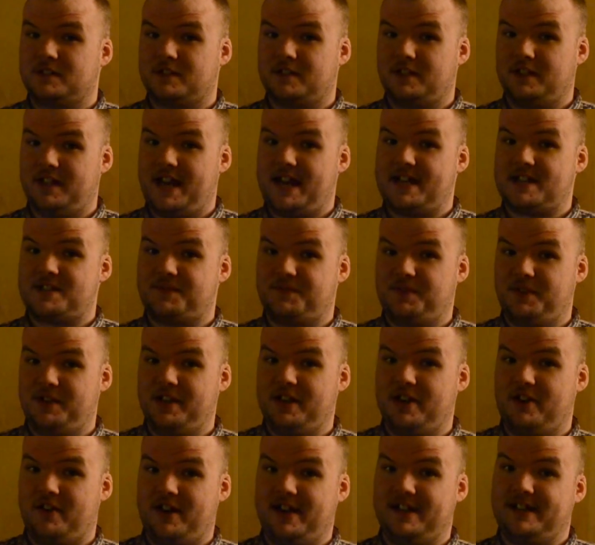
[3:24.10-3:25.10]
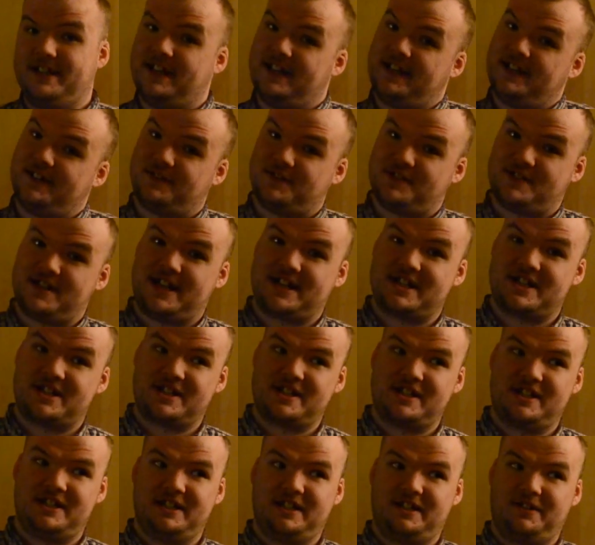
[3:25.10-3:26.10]
The last video I did, it was
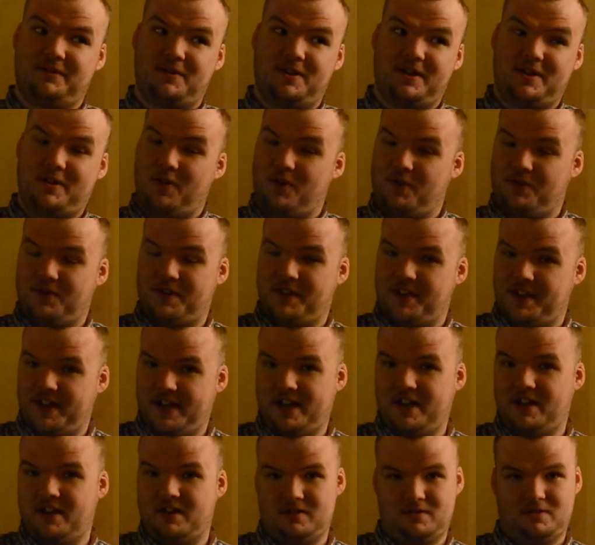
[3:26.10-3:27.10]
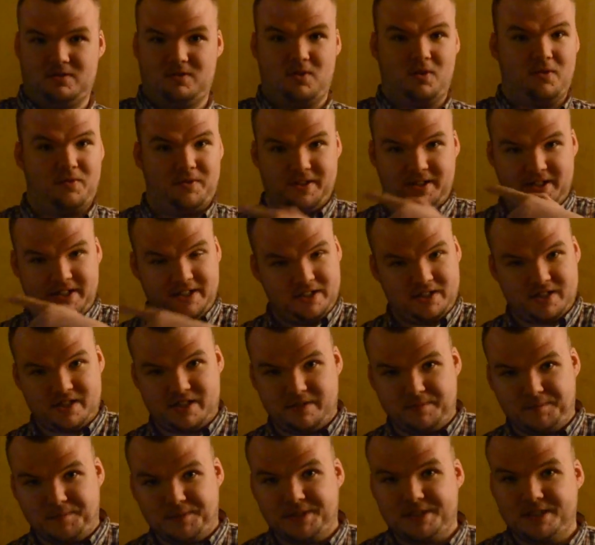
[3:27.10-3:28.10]
actually, over there
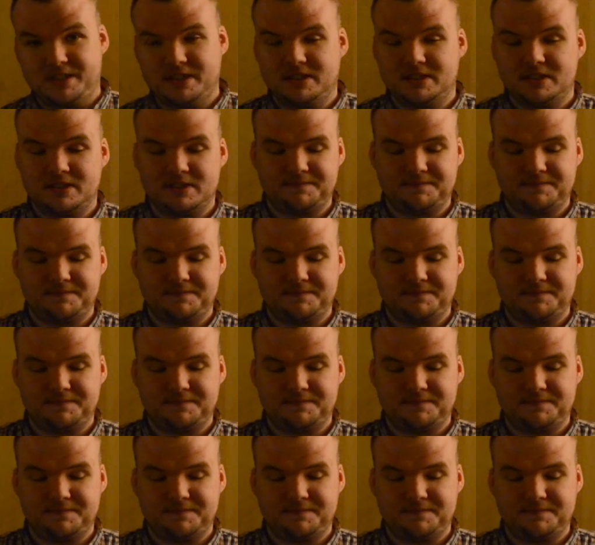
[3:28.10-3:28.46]
somewhere.